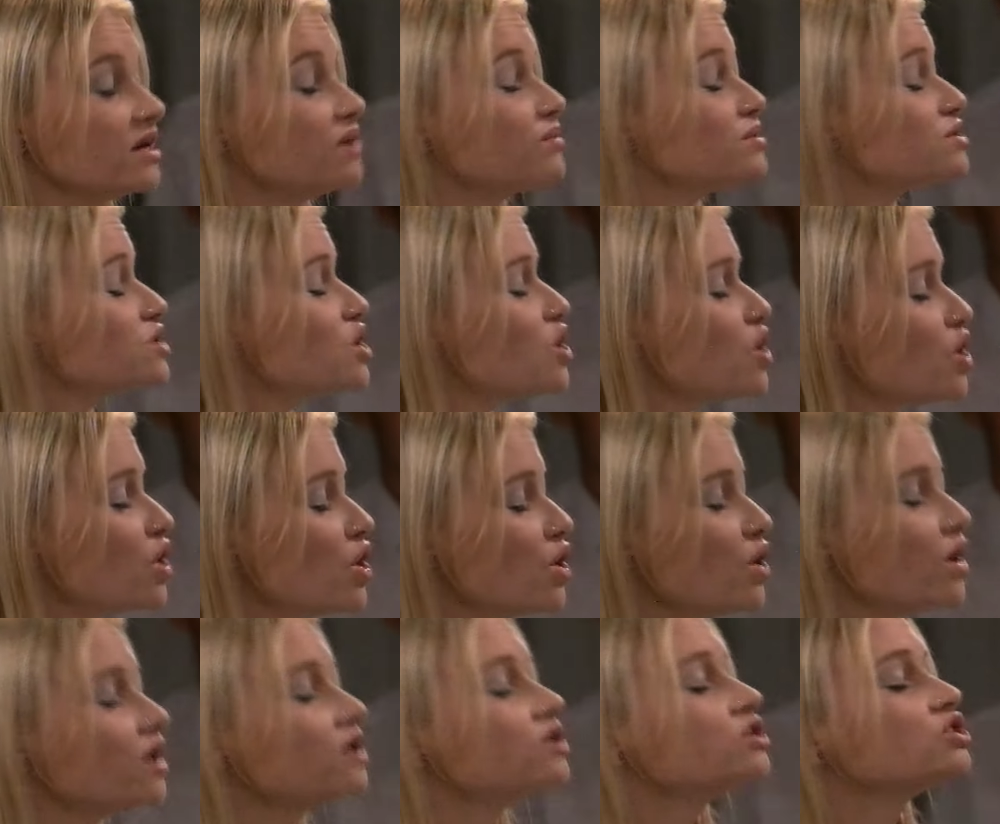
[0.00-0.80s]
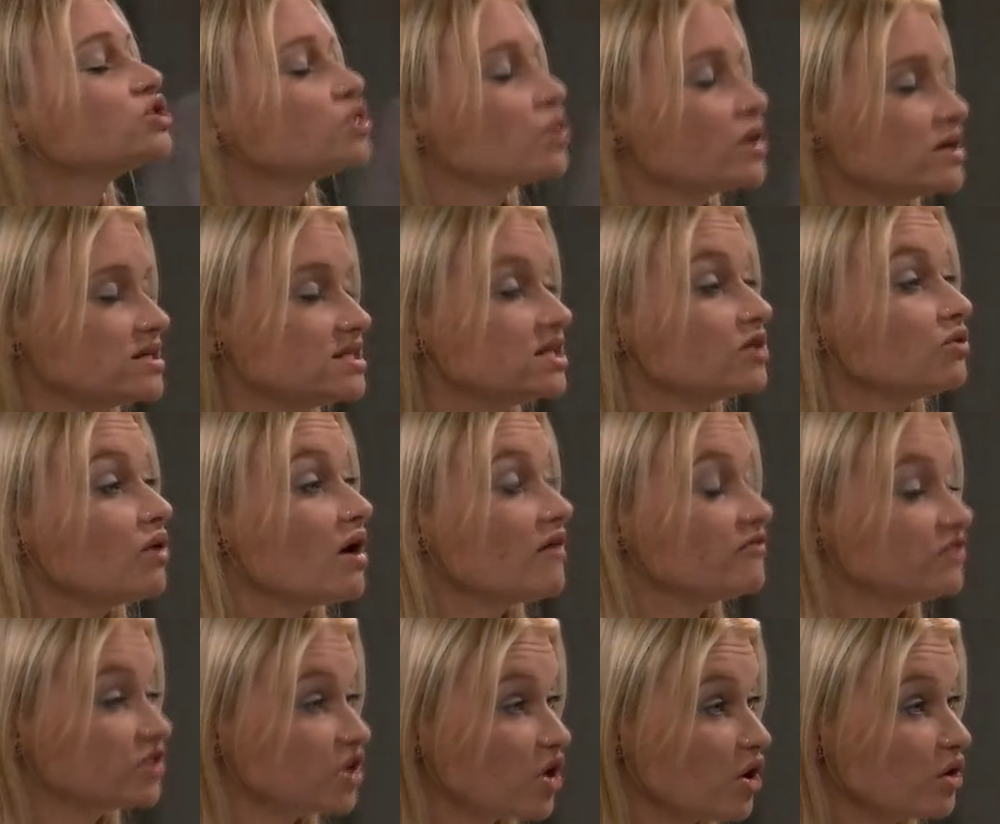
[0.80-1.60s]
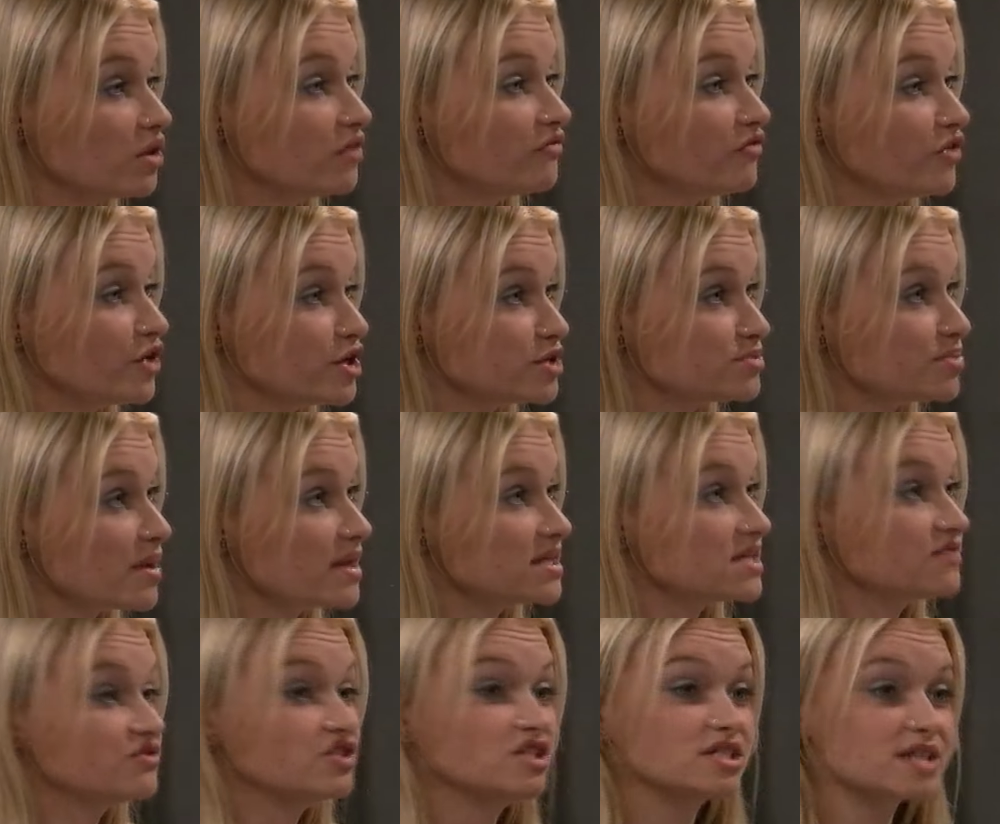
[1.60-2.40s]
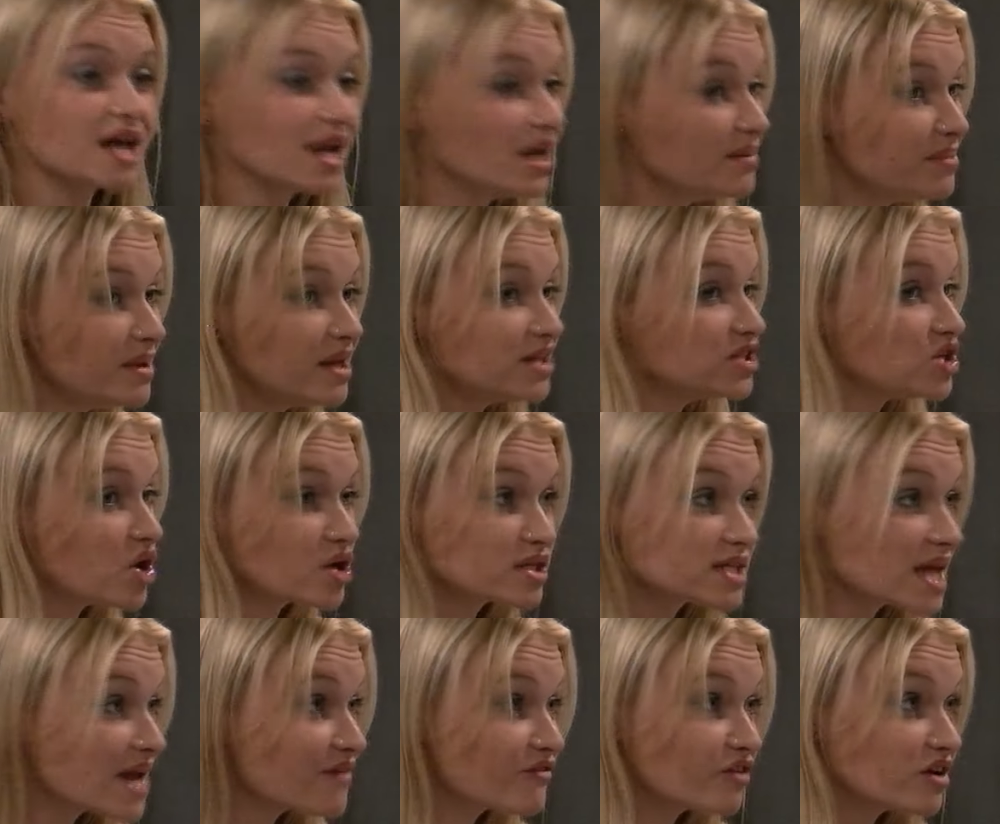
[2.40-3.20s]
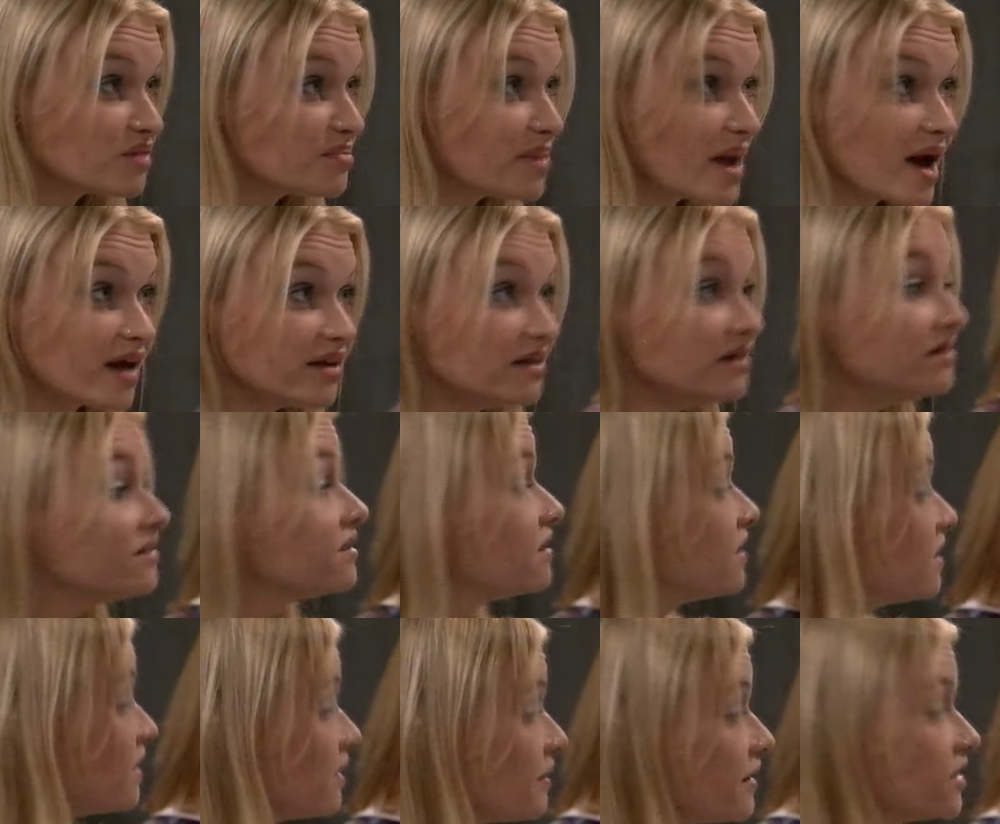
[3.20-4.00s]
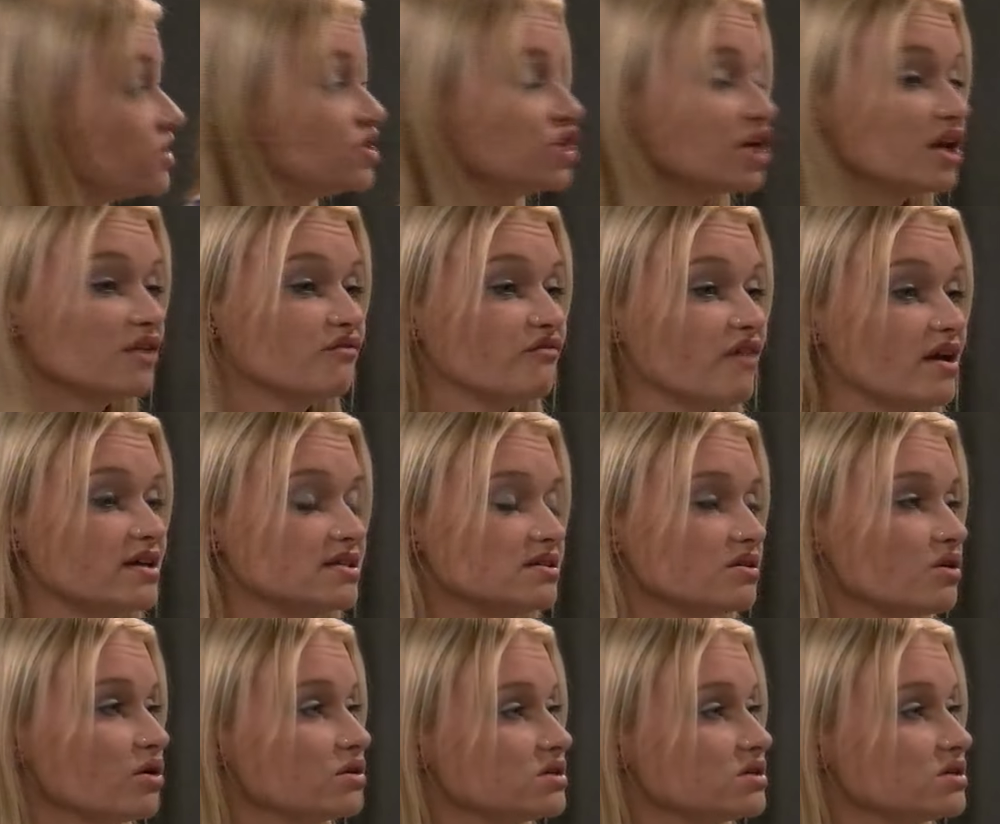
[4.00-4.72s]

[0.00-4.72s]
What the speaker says: it was her choice to go after Colt in the first place. If she's going to be a dog to everyone about it, then she can face the